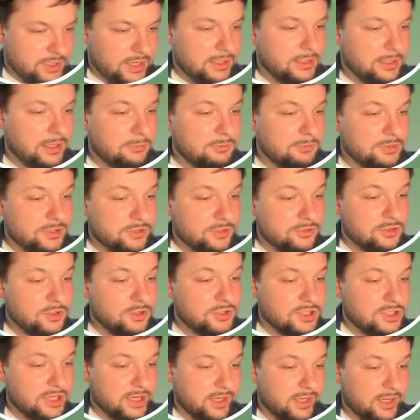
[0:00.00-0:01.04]
allowing you to
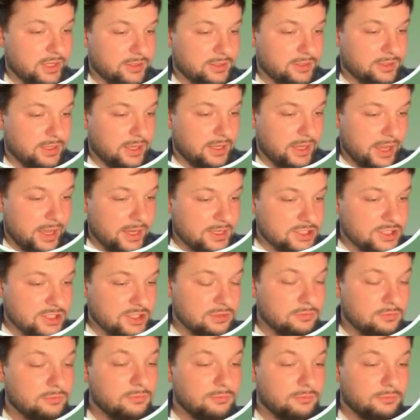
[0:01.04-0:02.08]
take an
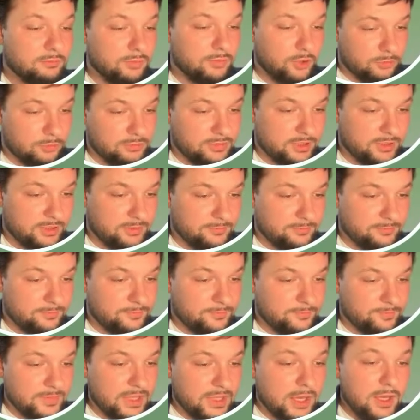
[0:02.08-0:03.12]
action promptly.
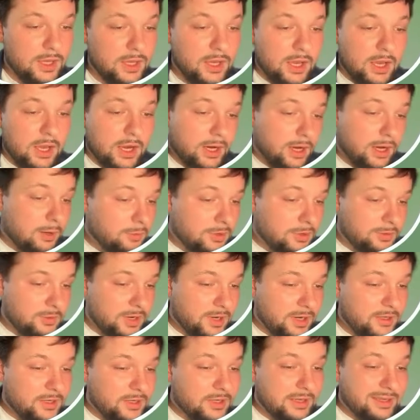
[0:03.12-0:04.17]

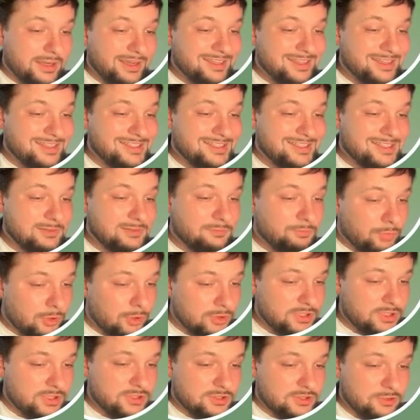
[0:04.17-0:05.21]
However, it's
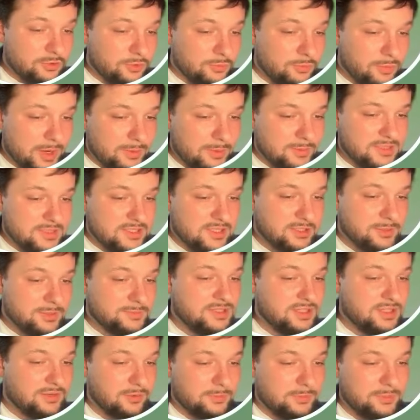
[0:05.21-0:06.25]
important to remember that
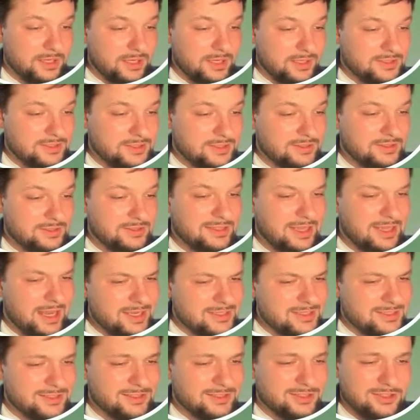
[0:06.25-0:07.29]
observability
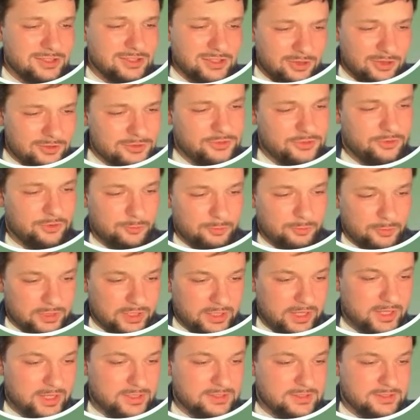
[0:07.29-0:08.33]
doesn't not
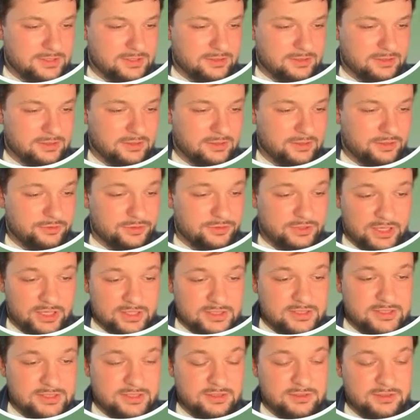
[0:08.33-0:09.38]
replace
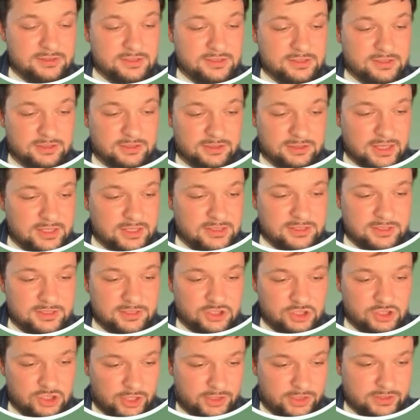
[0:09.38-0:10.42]
testing synthetic
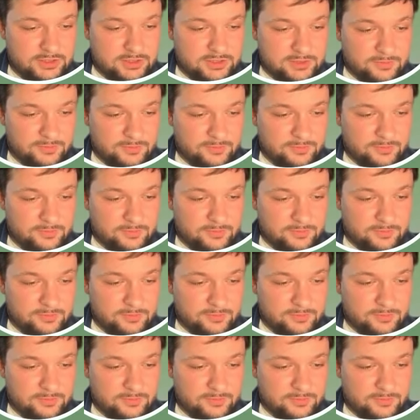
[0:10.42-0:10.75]
checks.